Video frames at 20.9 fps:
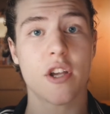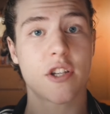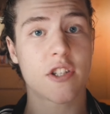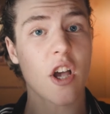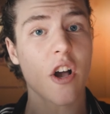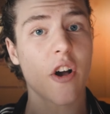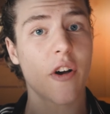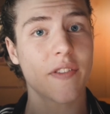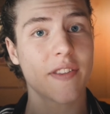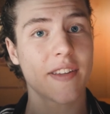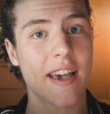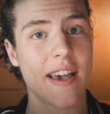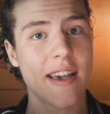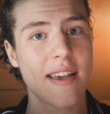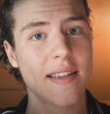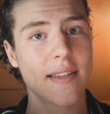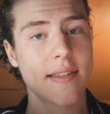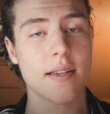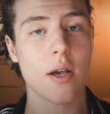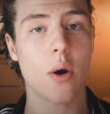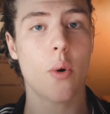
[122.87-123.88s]
second
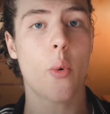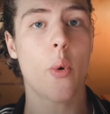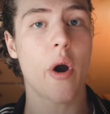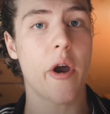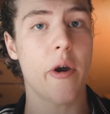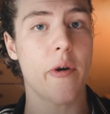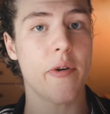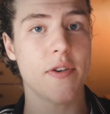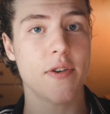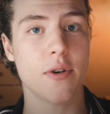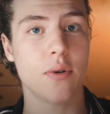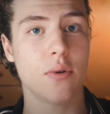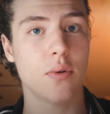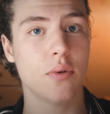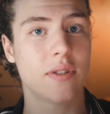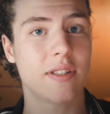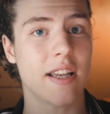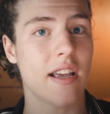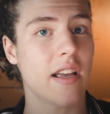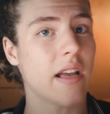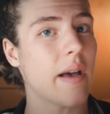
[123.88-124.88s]
case, where you
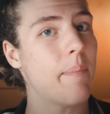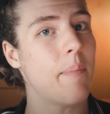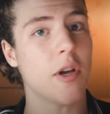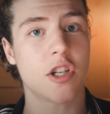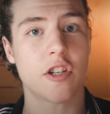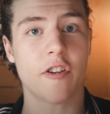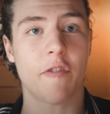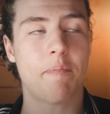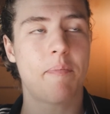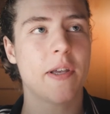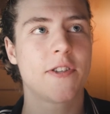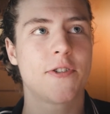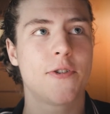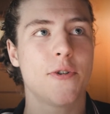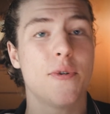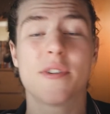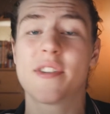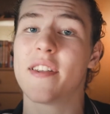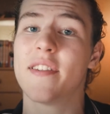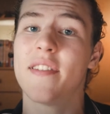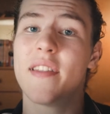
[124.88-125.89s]
take a bunch of
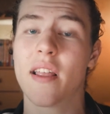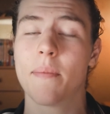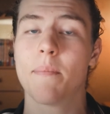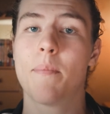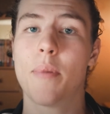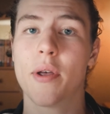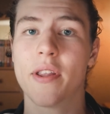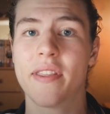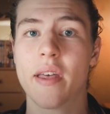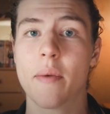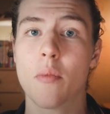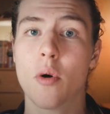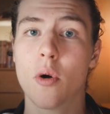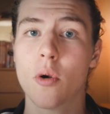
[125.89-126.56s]
pictures and then put them